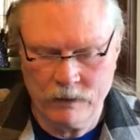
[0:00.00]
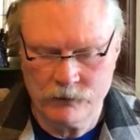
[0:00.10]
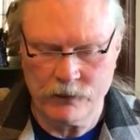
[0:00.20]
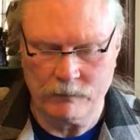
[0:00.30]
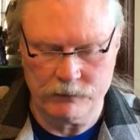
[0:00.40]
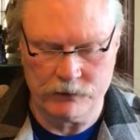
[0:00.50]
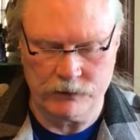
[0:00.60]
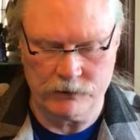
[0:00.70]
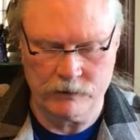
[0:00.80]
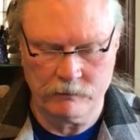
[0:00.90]

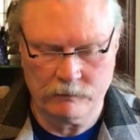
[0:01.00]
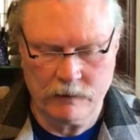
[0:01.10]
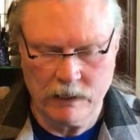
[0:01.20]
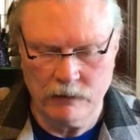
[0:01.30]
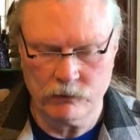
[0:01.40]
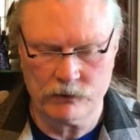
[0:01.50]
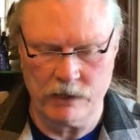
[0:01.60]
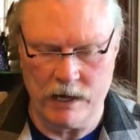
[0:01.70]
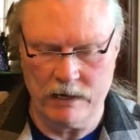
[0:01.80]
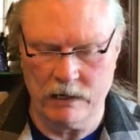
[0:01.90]
substance. It was
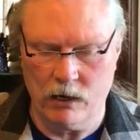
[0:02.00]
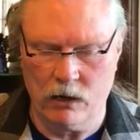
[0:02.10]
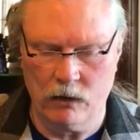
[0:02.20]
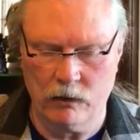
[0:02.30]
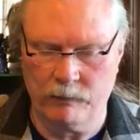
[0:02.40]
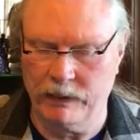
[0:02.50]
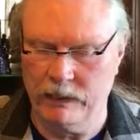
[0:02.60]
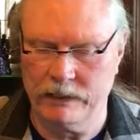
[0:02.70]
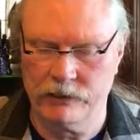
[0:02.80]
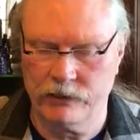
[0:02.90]
not at all
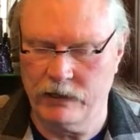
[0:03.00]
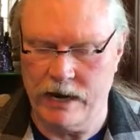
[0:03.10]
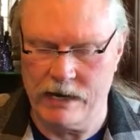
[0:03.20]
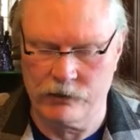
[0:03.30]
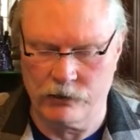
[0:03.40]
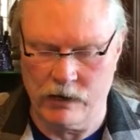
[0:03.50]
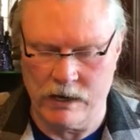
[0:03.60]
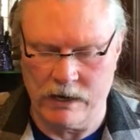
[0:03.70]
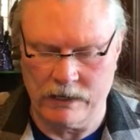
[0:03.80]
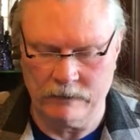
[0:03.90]
appealing to the natural
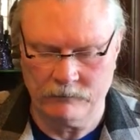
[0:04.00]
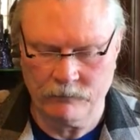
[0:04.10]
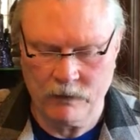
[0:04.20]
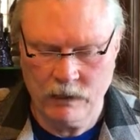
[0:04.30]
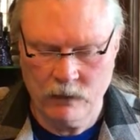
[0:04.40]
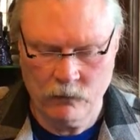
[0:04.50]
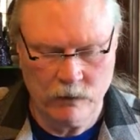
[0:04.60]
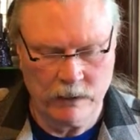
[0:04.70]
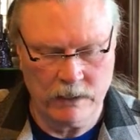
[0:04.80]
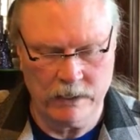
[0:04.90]
eye.
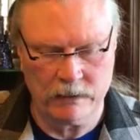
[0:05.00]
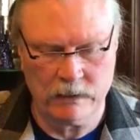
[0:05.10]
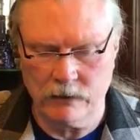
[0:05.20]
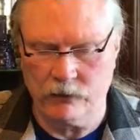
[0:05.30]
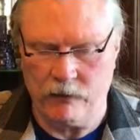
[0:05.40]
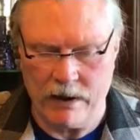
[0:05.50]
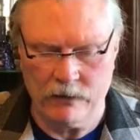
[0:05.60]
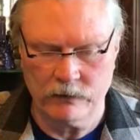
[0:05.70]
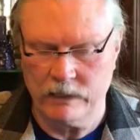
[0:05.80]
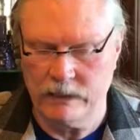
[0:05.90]
When it hit the
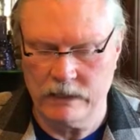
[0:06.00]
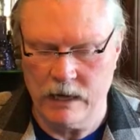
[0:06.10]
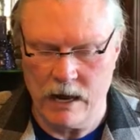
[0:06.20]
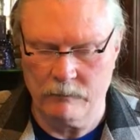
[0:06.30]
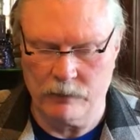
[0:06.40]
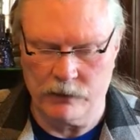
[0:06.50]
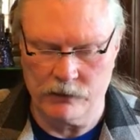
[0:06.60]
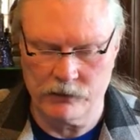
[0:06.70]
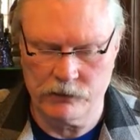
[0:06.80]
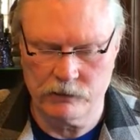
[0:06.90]
ground, it did not
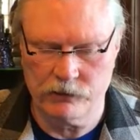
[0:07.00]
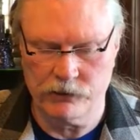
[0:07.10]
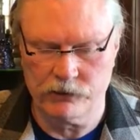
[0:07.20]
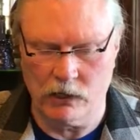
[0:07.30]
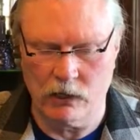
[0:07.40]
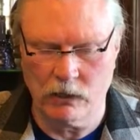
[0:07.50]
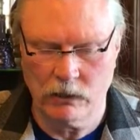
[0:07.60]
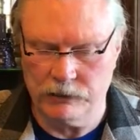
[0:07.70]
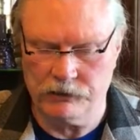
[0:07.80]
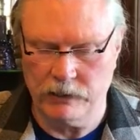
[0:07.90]
burst. She saw
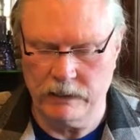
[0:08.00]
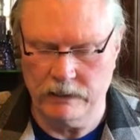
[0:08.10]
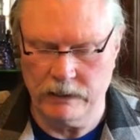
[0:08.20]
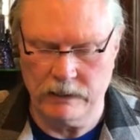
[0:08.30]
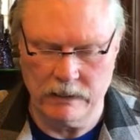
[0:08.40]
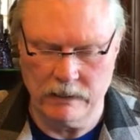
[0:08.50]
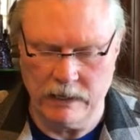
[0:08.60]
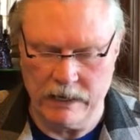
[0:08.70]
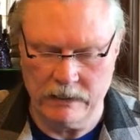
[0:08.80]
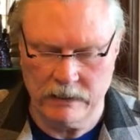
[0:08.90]
the city that it
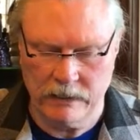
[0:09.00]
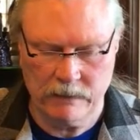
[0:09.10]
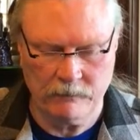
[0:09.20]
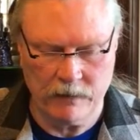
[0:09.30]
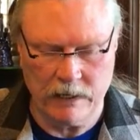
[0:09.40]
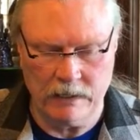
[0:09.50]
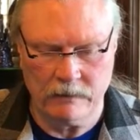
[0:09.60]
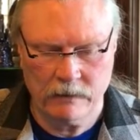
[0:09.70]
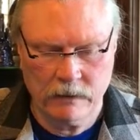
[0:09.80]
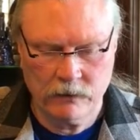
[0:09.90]
landed in,
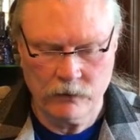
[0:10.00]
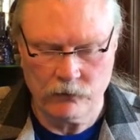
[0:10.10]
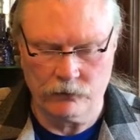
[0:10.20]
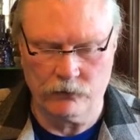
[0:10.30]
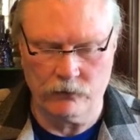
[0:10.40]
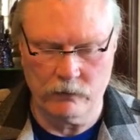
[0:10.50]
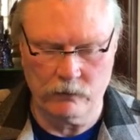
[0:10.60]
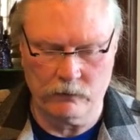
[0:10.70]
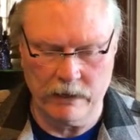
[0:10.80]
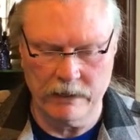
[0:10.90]
and the
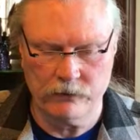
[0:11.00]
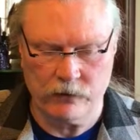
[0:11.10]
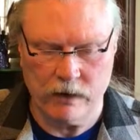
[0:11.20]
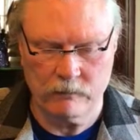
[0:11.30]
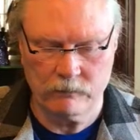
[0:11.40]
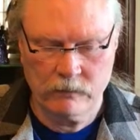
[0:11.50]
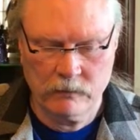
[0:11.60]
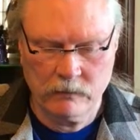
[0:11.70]
raindrop